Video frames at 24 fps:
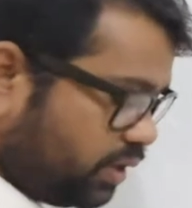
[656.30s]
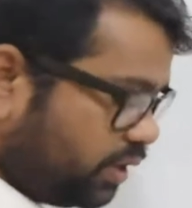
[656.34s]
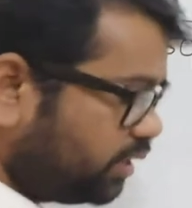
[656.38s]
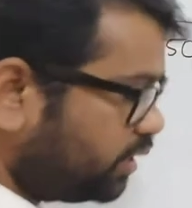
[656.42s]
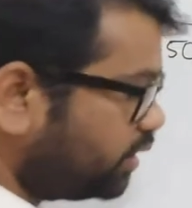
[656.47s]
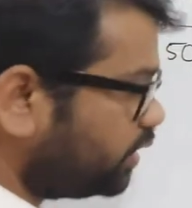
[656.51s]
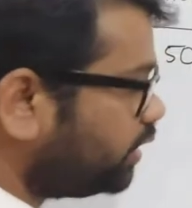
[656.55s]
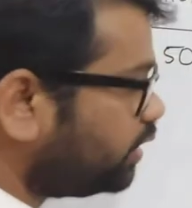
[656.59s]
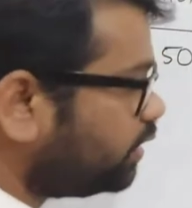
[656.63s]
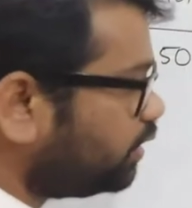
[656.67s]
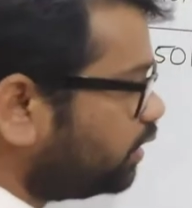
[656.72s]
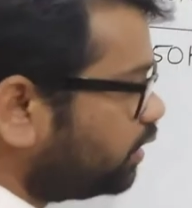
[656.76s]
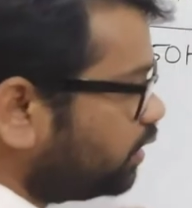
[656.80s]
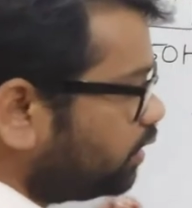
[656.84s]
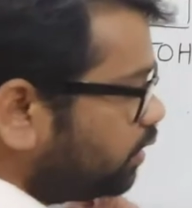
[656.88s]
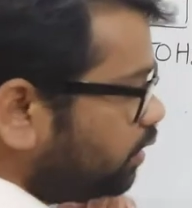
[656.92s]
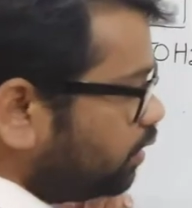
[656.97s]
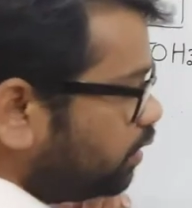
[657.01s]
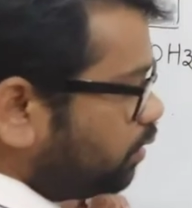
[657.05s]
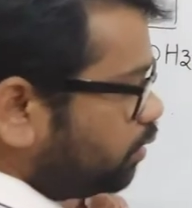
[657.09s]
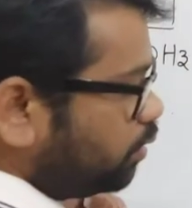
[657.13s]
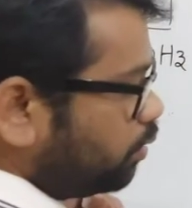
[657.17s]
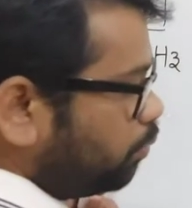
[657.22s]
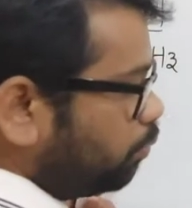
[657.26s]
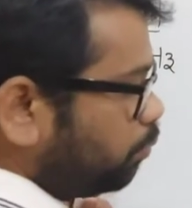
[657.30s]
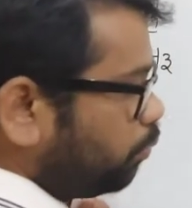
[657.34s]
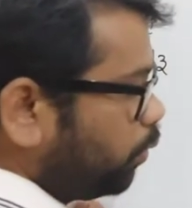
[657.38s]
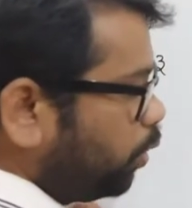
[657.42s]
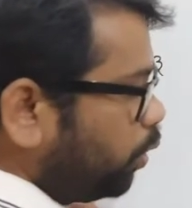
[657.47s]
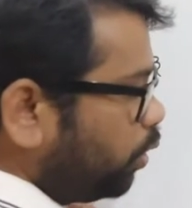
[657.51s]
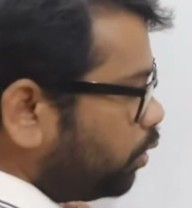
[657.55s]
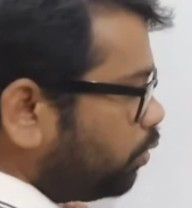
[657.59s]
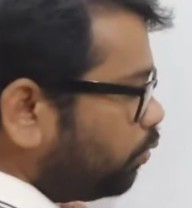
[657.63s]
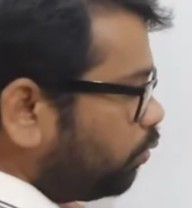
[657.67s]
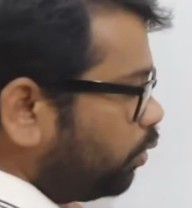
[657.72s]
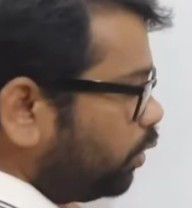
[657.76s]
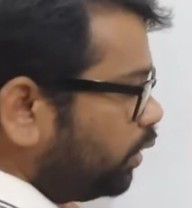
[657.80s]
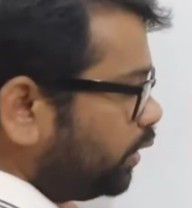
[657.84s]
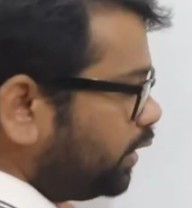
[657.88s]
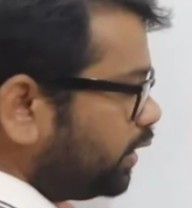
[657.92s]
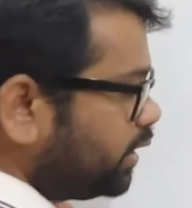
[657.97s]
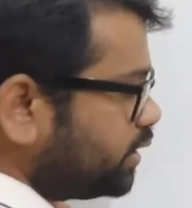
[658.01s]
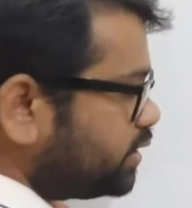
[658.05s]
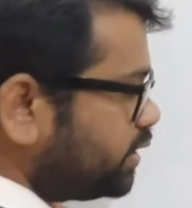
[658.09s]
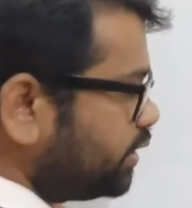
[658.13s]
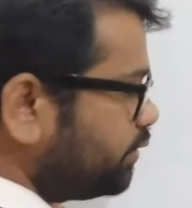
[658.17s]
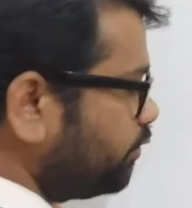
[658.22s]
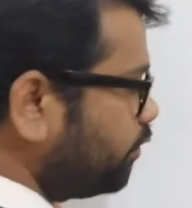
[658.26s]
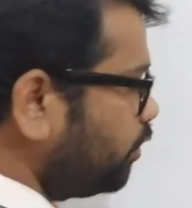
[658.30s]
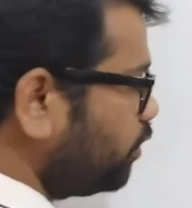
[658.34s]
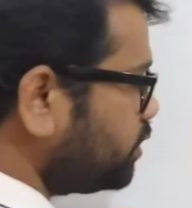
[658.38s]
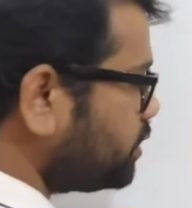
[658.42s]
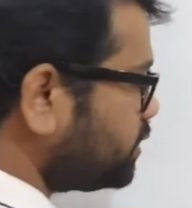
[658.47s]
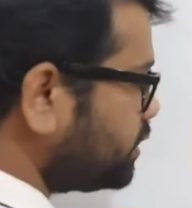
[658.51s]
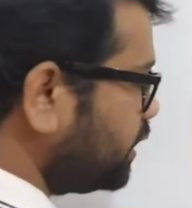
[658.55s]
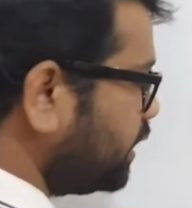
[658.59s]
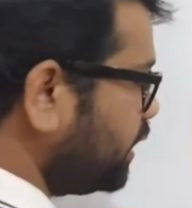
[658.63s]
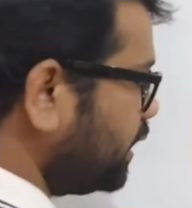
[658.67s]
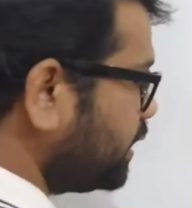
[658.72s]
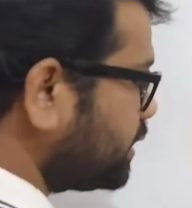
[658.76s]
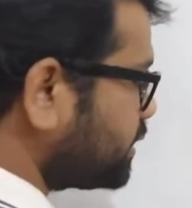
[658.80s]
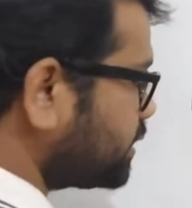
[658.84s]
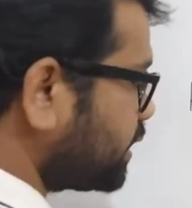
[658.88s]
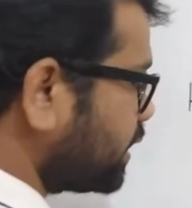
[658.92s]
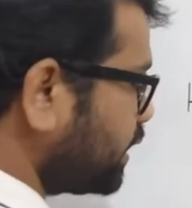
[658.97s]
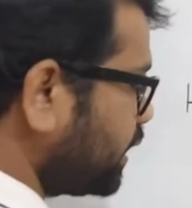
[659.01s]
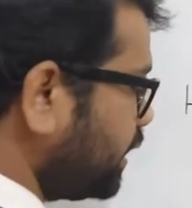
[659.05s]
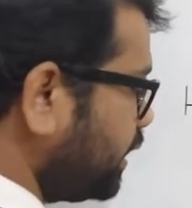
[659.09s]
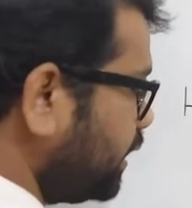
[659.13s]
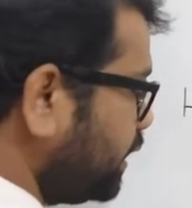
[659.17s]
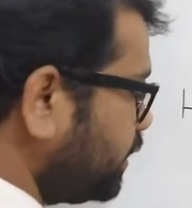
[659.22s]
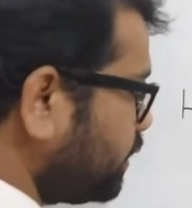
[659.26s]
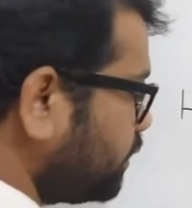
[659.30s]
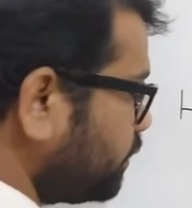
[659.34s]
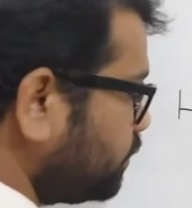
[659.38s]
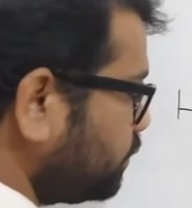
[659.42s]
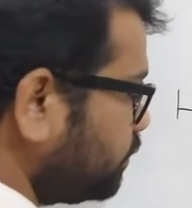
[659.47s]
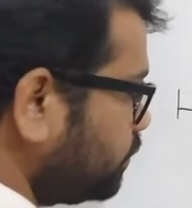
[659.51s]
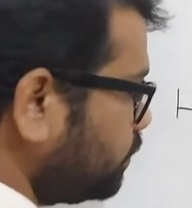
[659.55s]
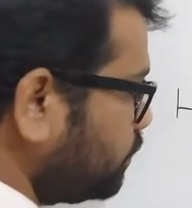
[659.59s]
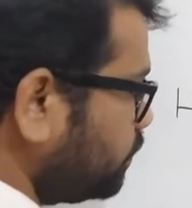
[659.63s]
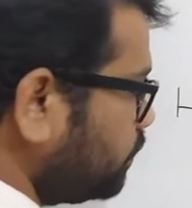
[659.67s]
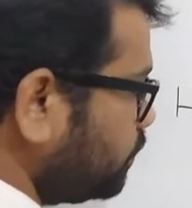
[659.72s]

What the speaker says: Here, more voltage involves less current.